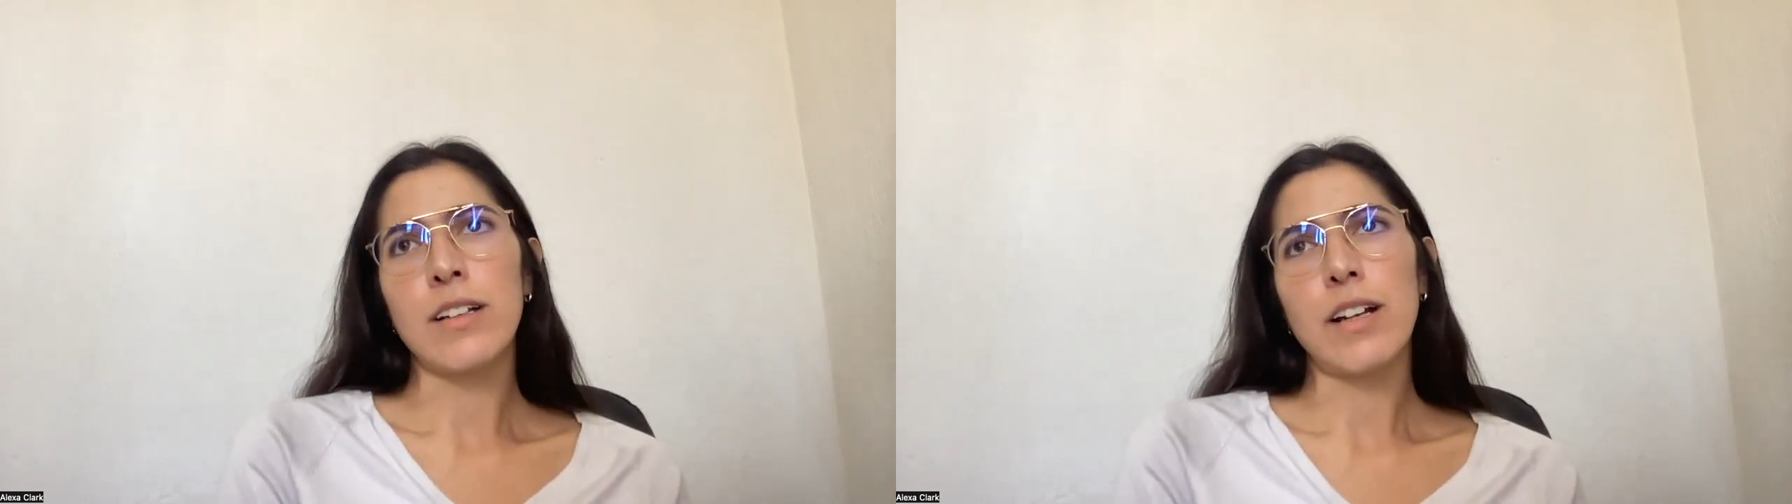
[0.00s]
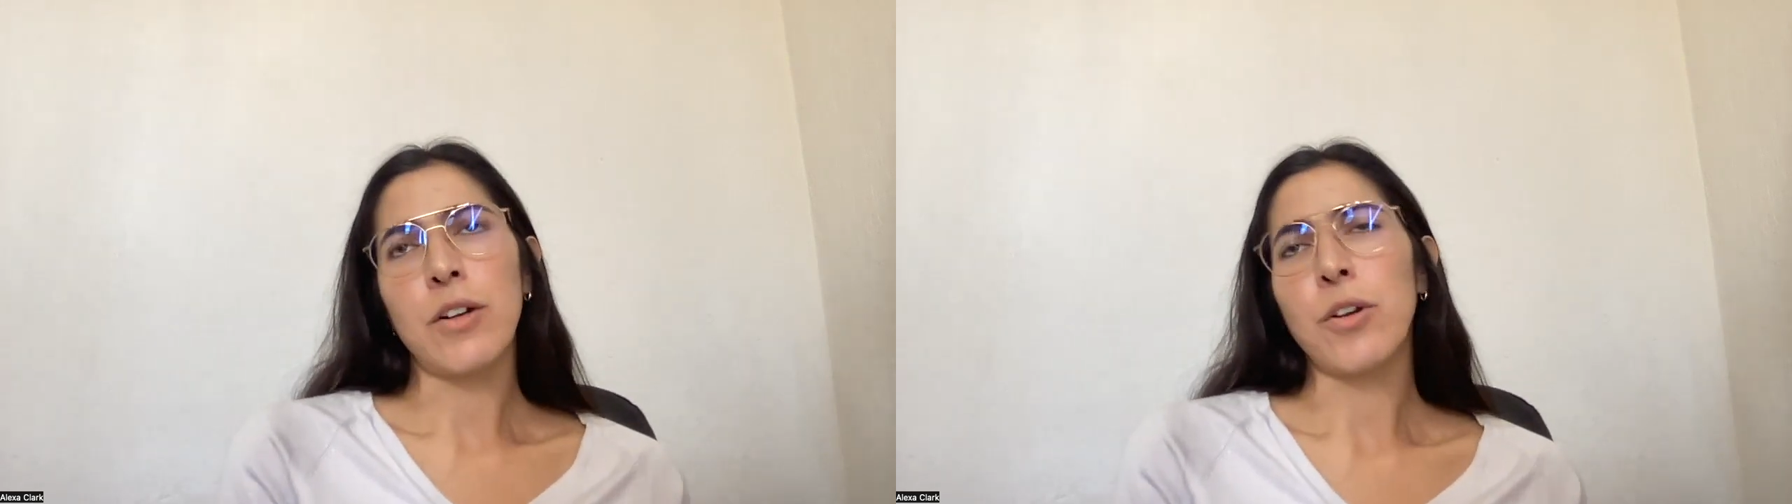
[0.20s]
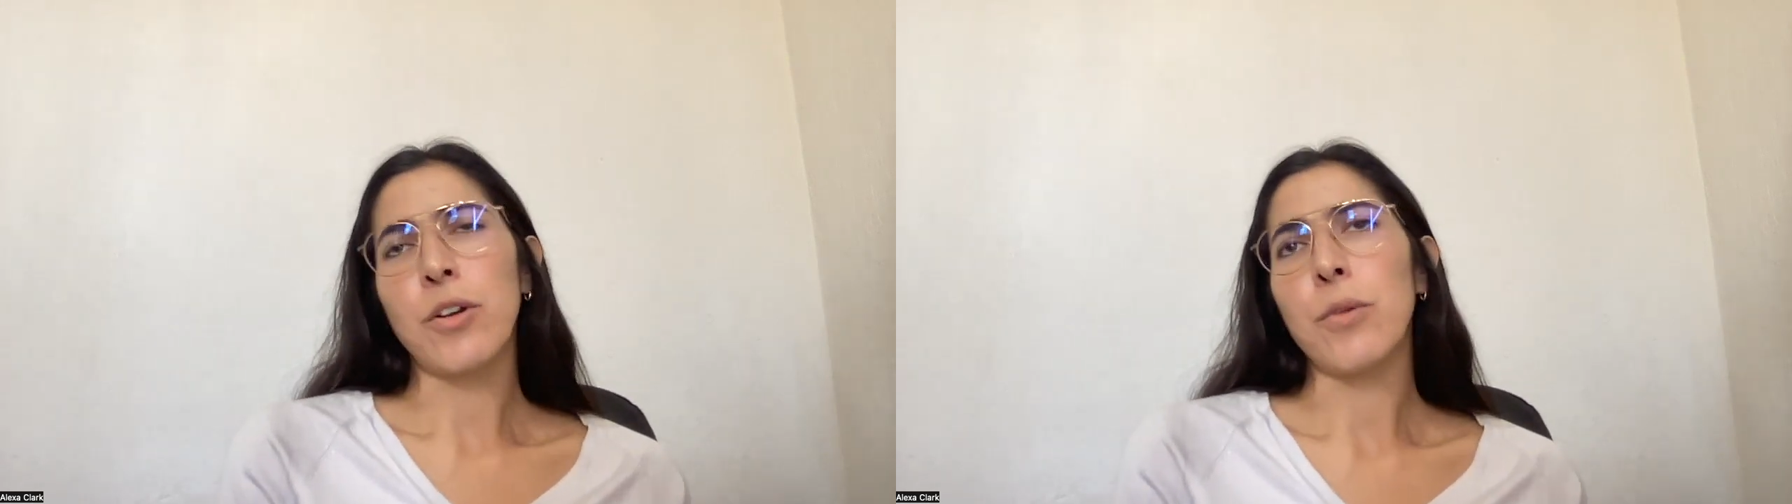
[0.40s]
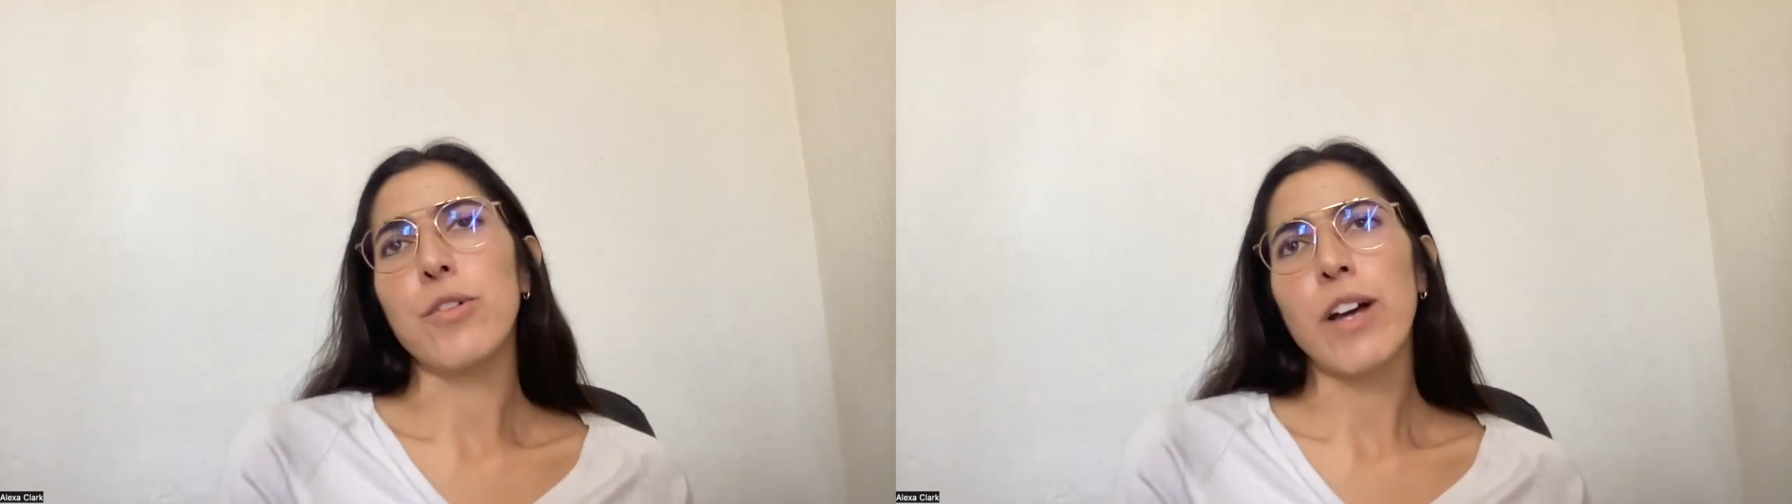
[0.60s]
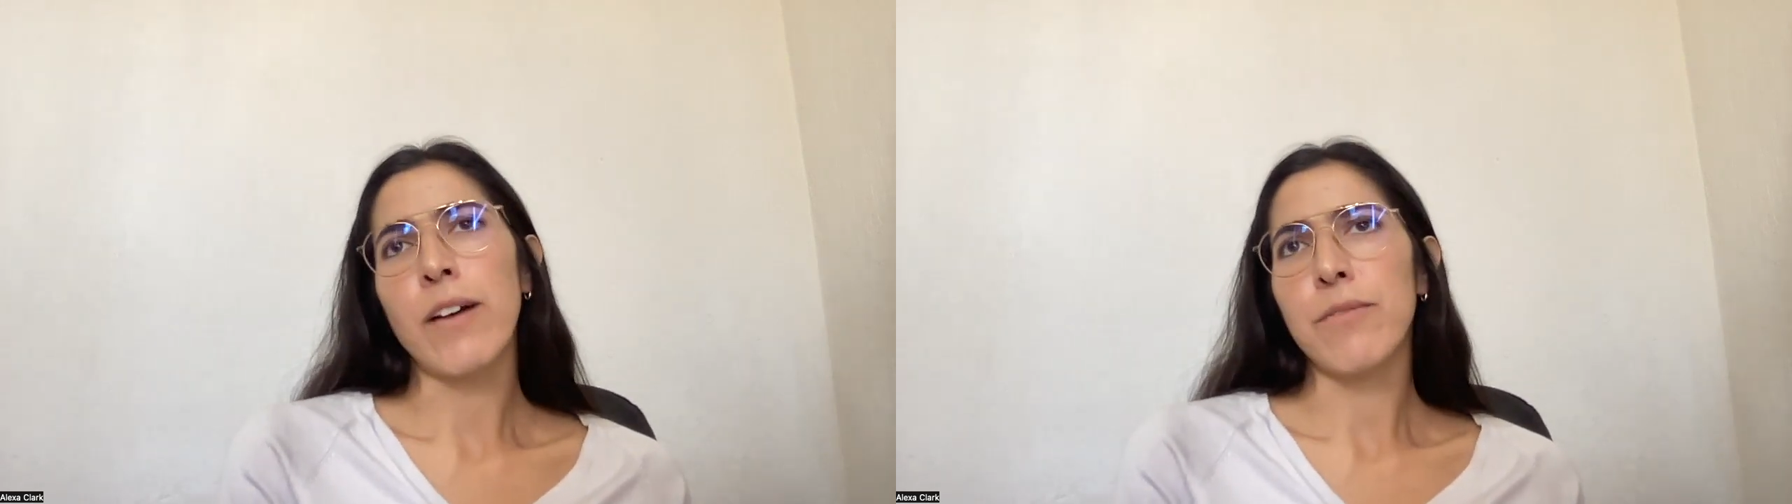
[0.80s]
I don't know,
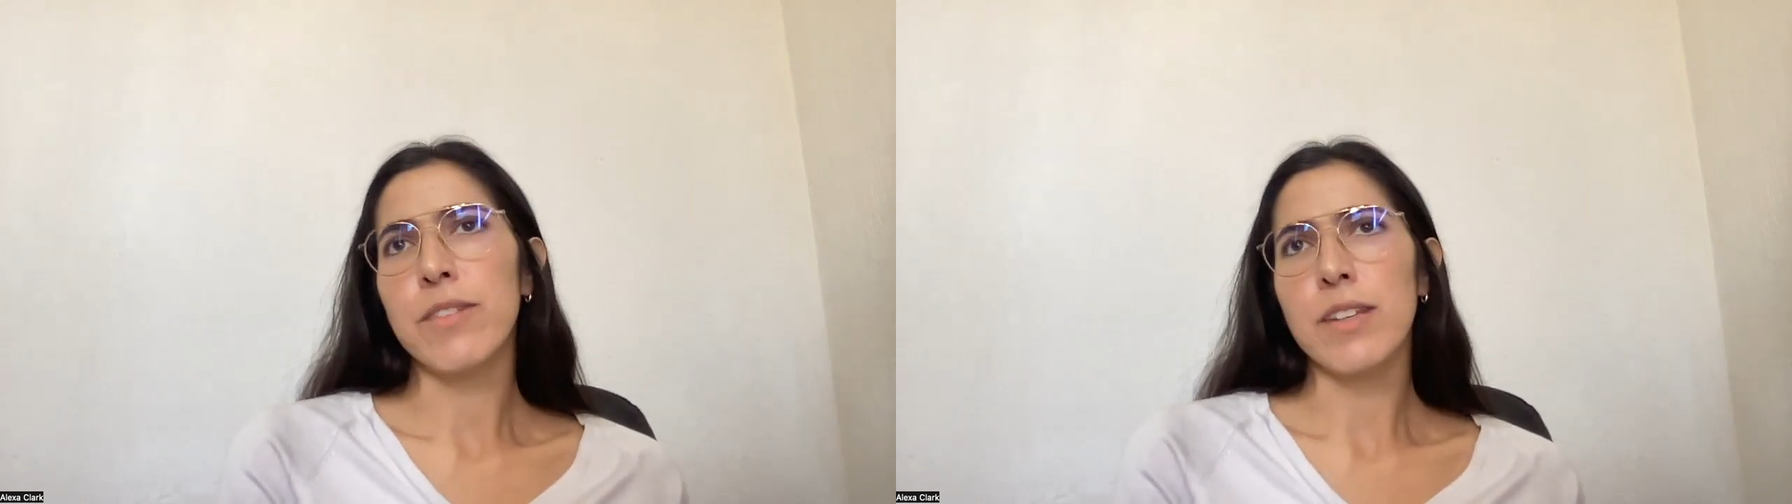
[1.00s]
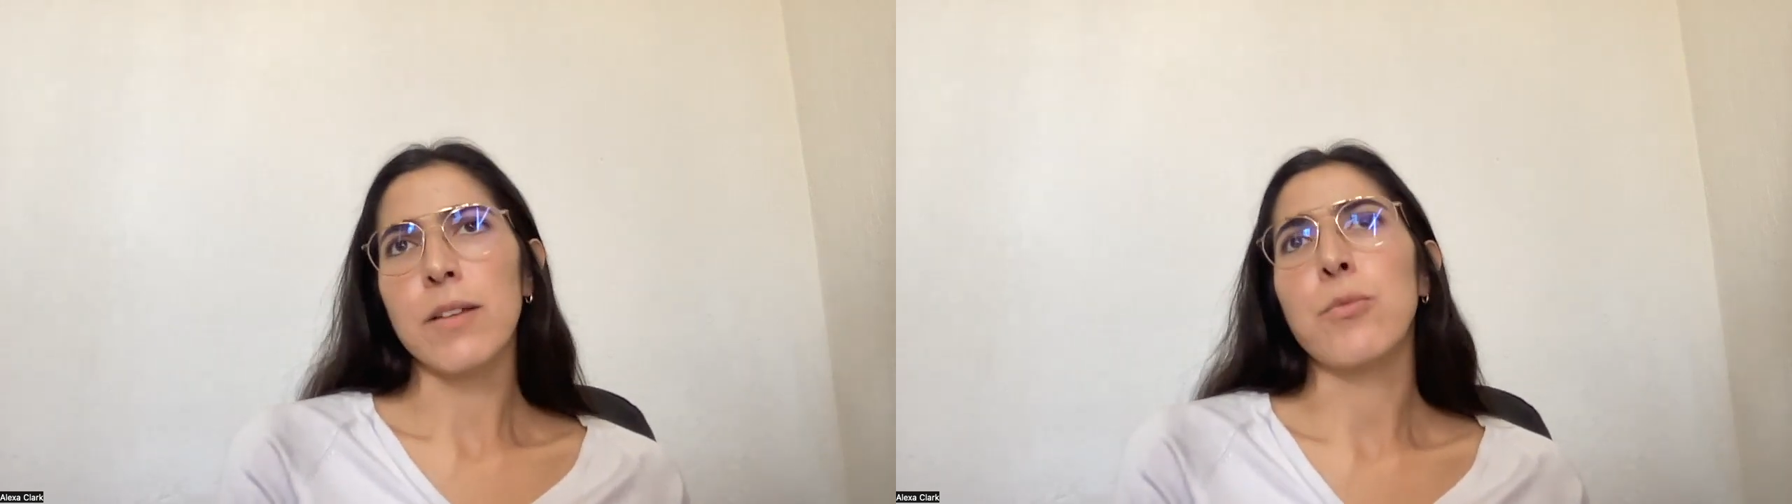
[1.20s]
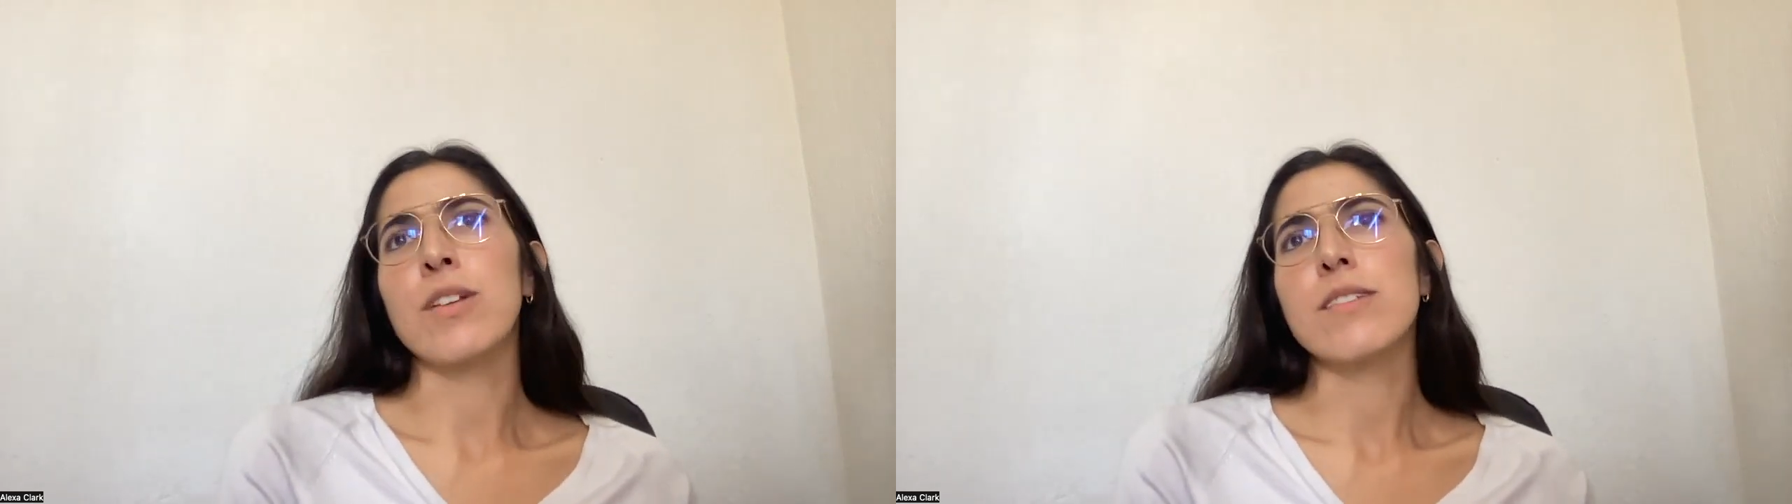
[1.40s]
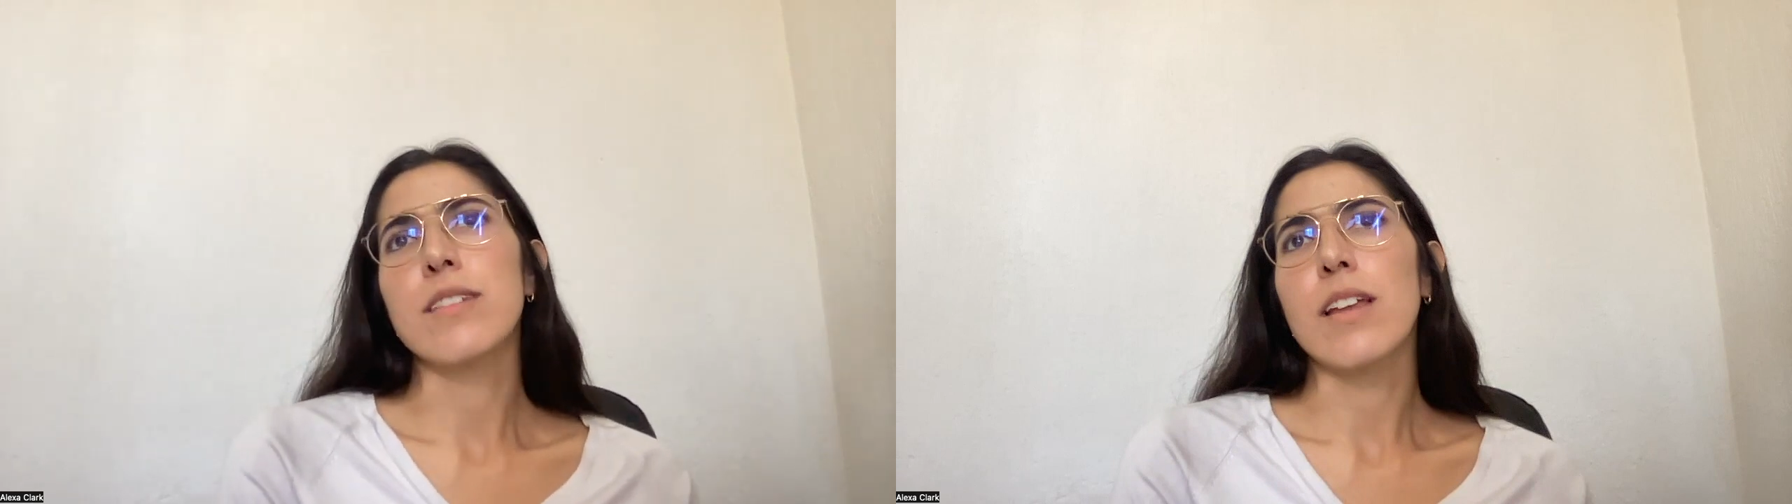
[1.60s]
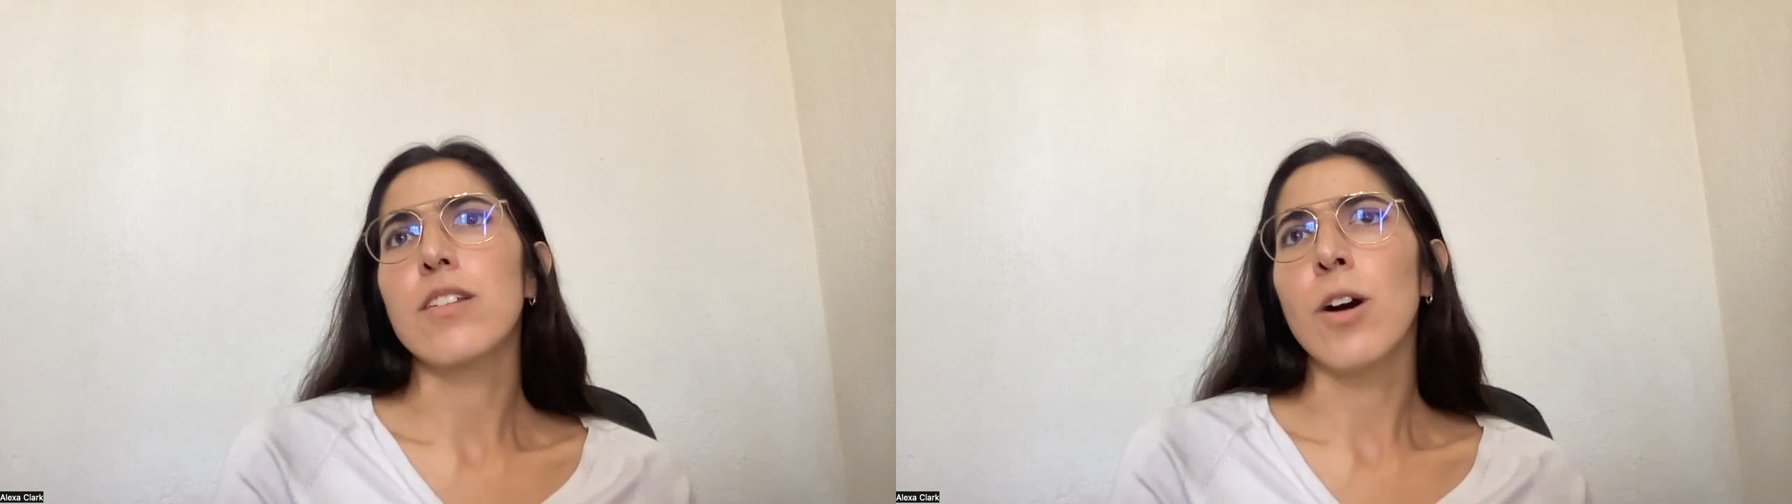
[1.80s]
you have the ones that